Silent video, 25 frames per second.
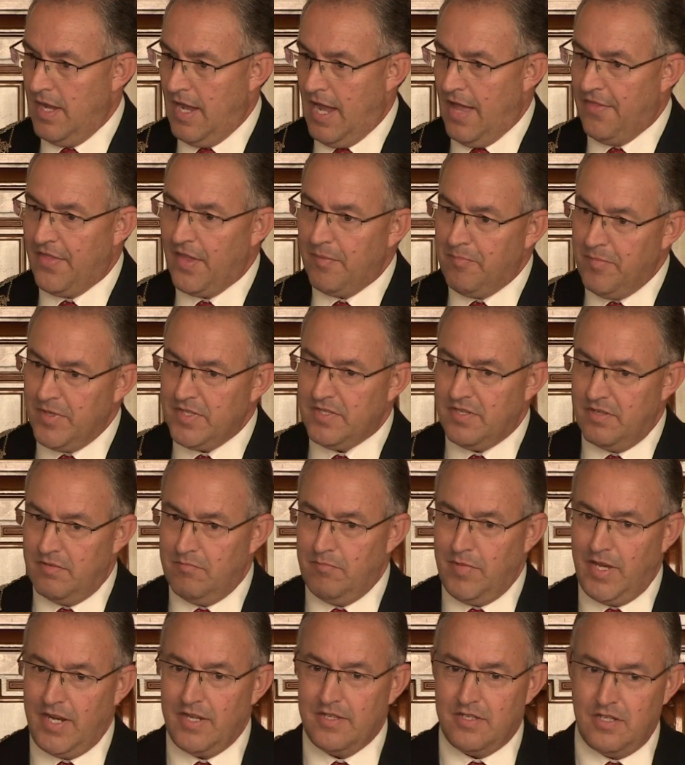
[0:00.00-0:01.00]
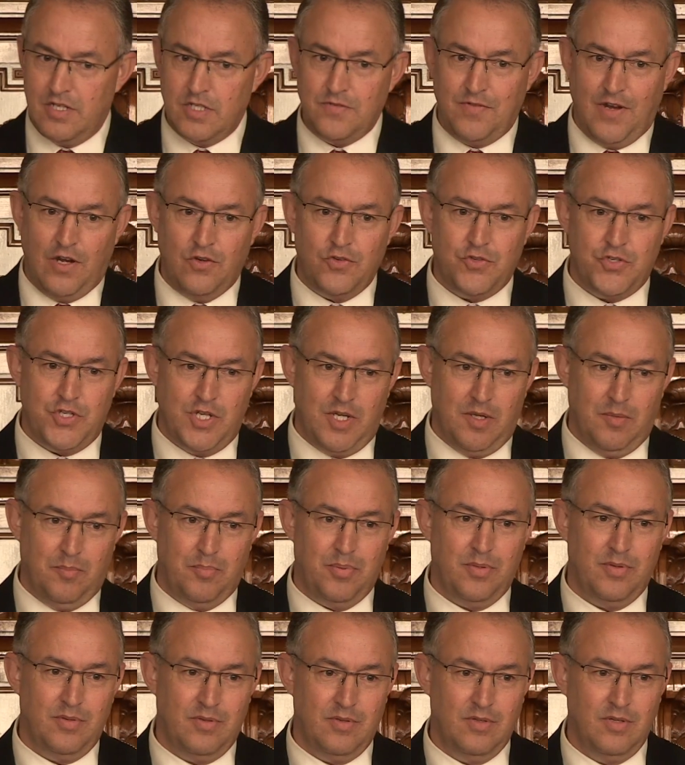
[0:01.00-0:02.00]
And that medicine is very cheap.
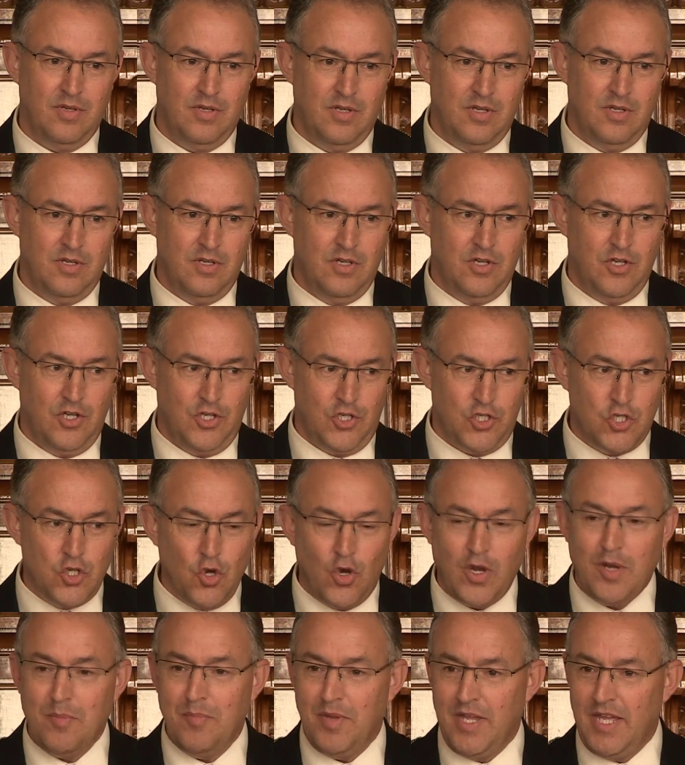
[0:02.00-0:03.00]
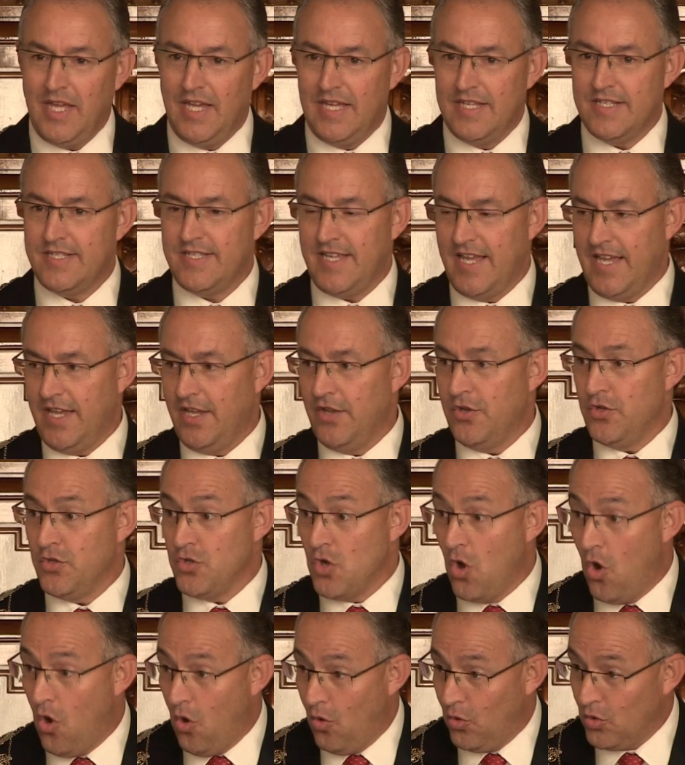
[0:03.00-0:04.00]
Join me in saying
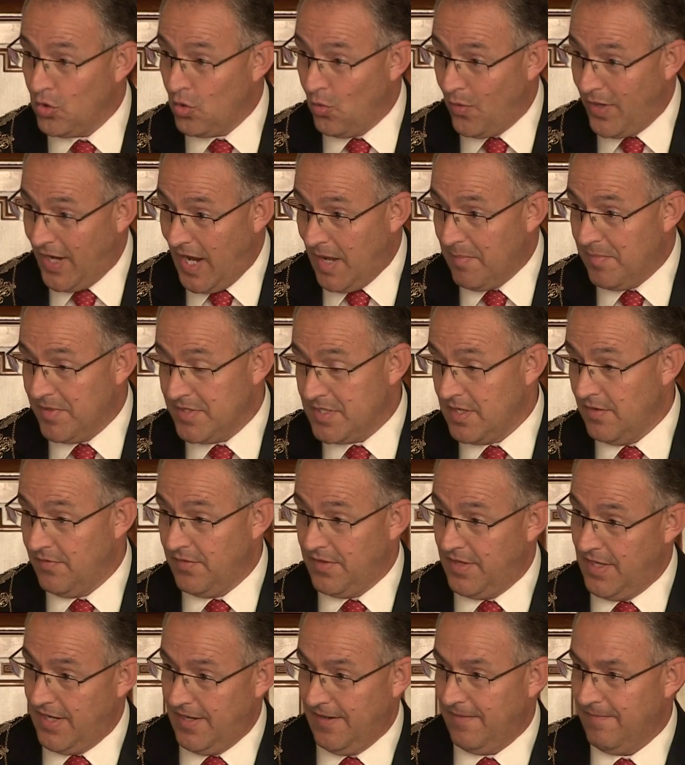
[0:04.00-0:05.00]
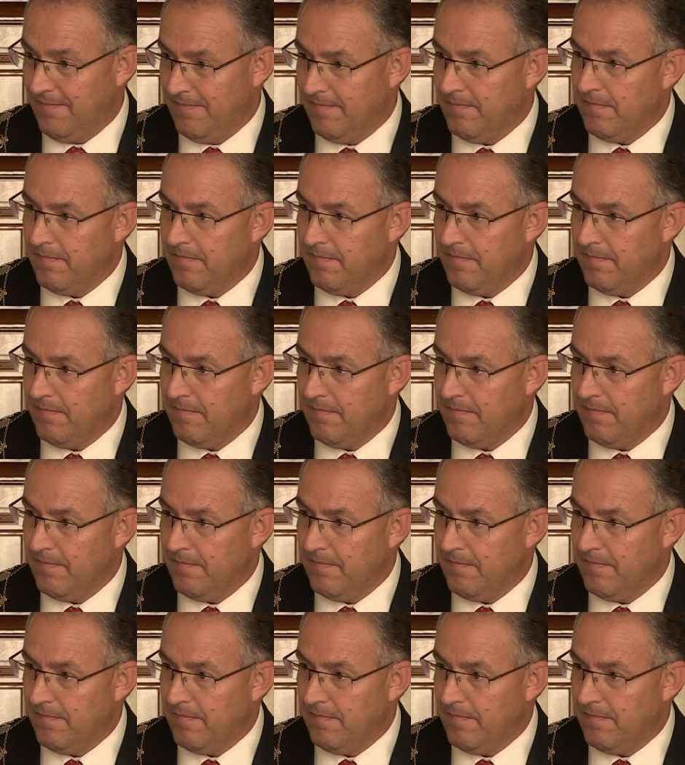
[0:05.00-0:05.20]
no to what happens over there.